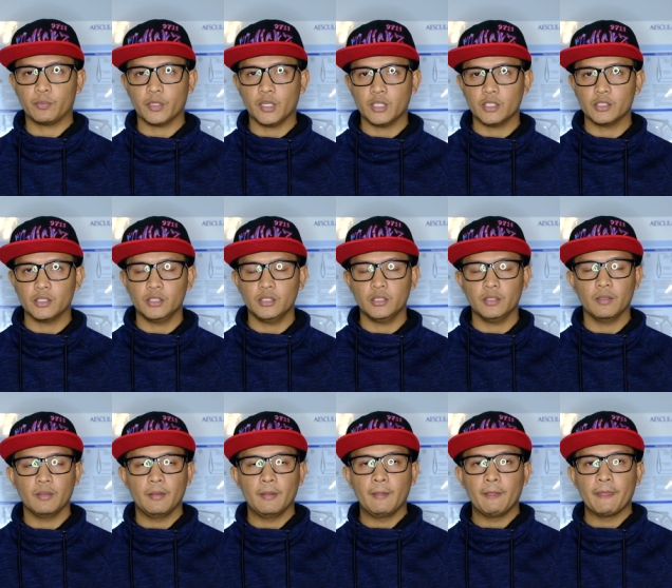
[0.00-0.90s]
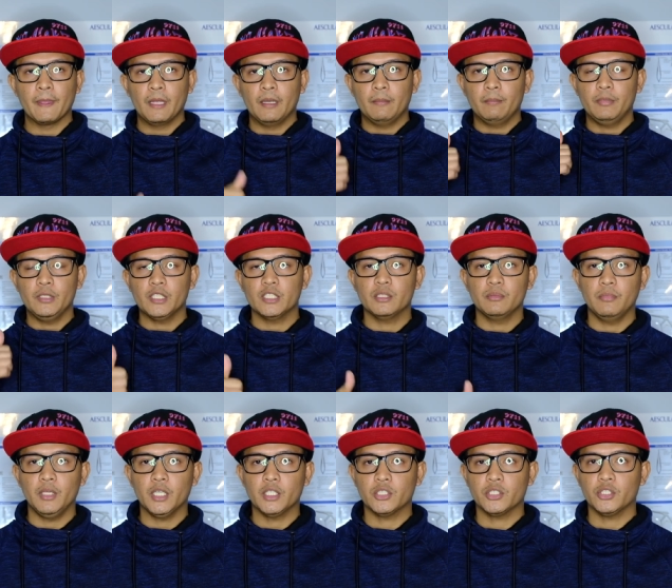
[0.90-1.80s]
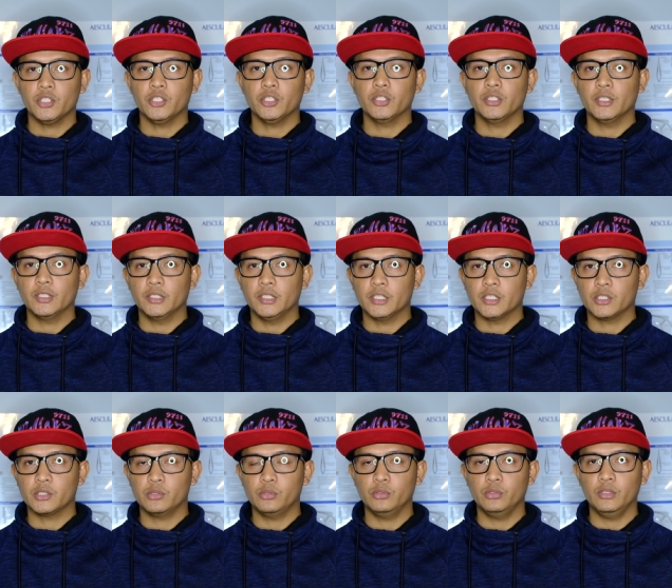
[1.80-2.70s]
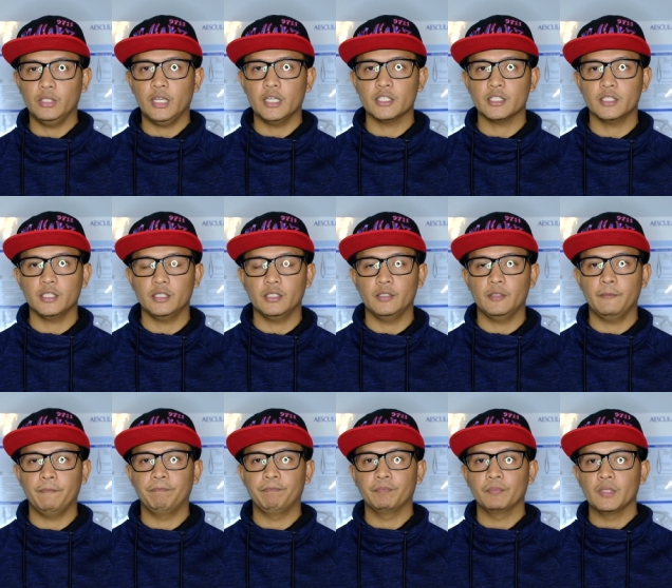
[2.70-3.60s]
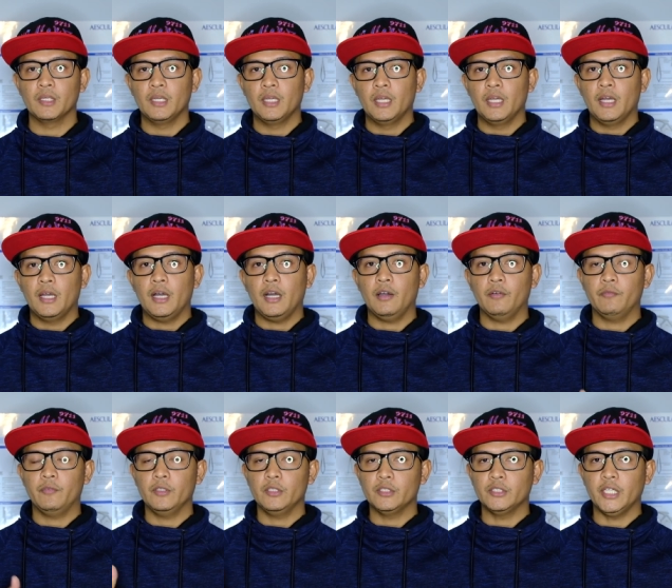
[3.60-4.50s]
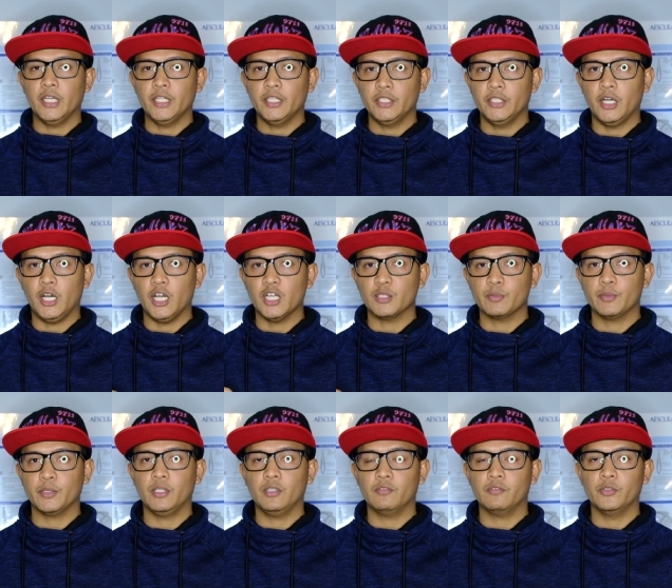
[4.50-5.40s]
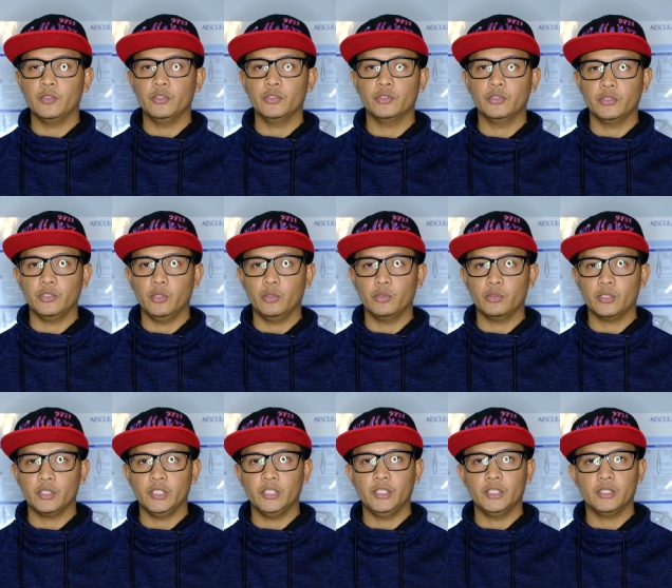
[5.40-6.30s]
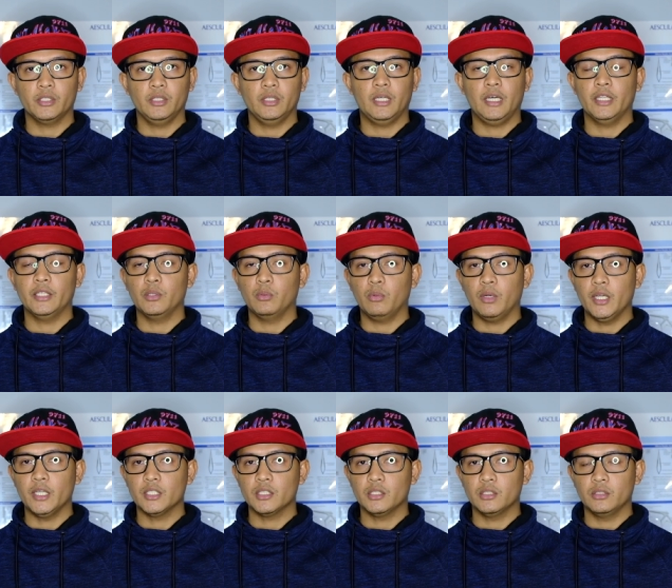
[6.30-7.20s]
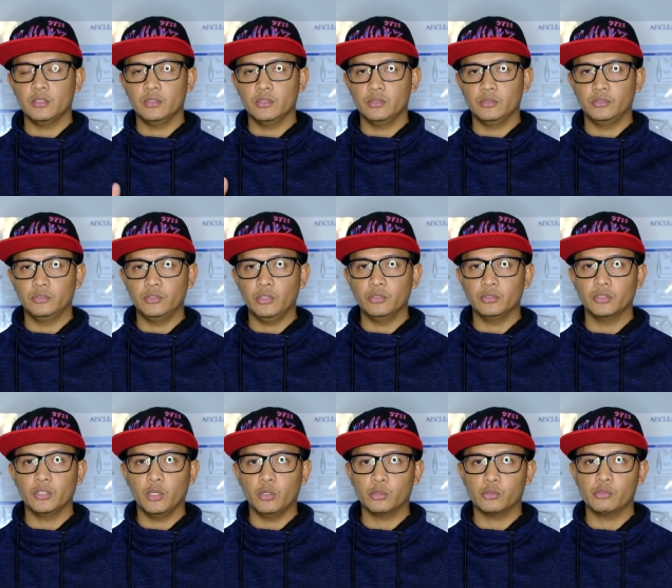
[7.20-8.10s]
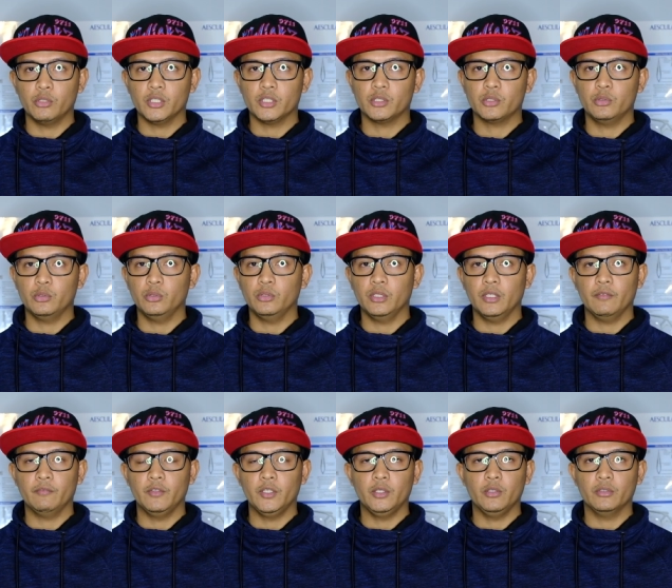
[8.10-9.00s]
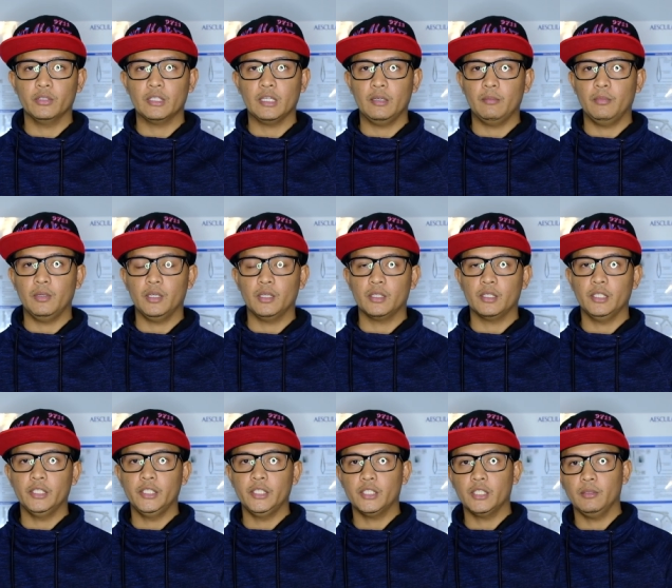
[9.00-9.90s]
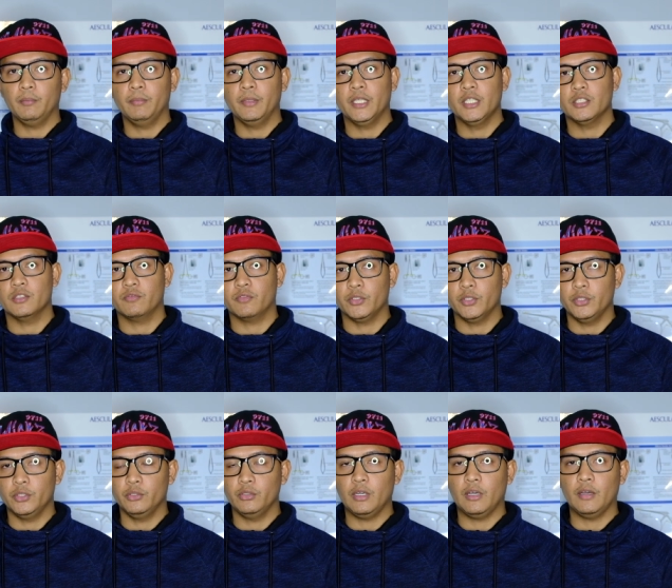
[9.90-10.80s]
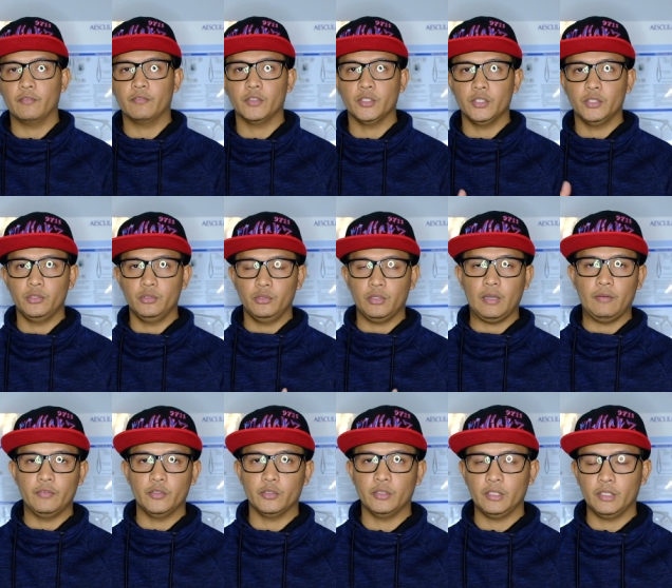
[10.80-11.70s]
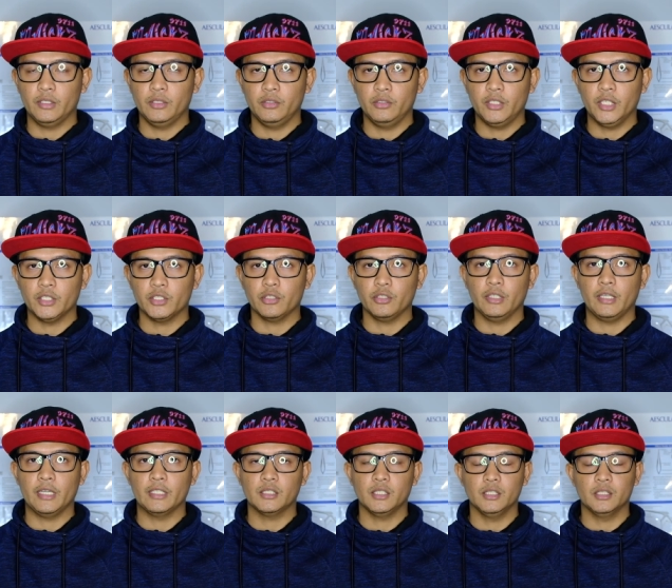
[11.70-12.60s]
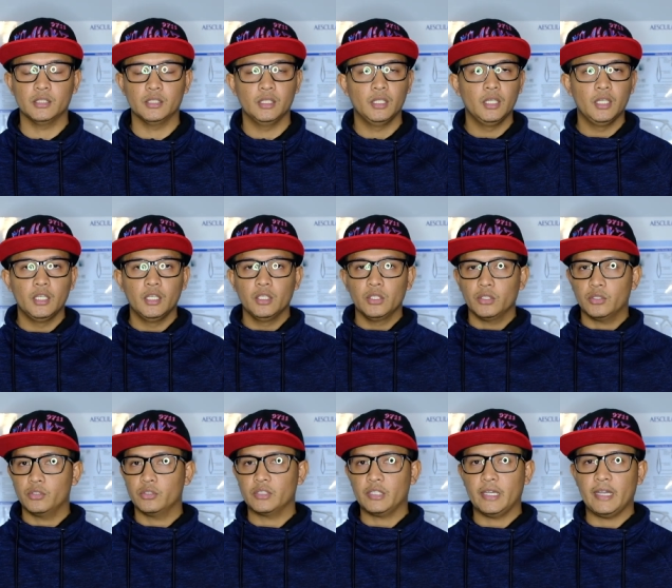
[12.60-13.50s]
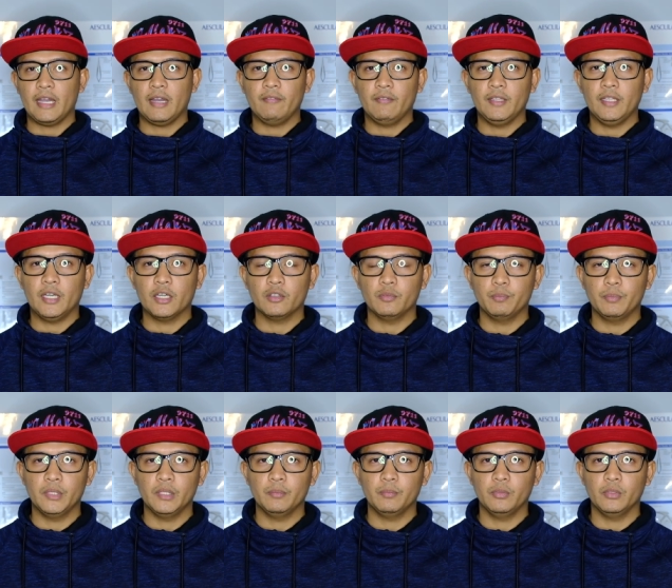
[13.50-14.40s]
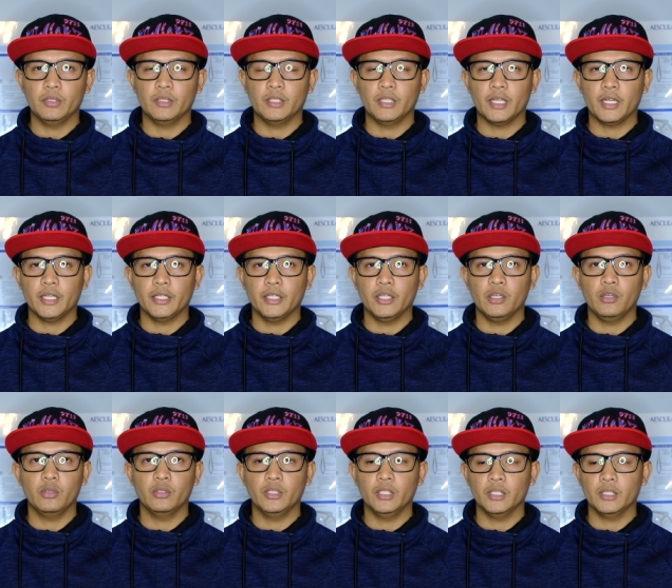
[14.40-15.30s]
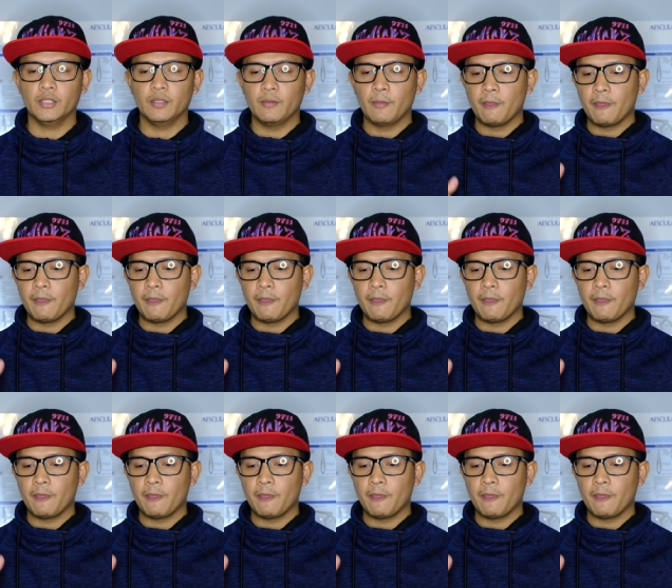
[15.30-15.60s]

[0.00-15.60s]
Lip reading: processing, please make sure that the school has a affiliated hospital for you to go to clinical. Otherwise, don't go to a school if they don't have a clinical place for you after you get your license. Because I have a lot of people that I know that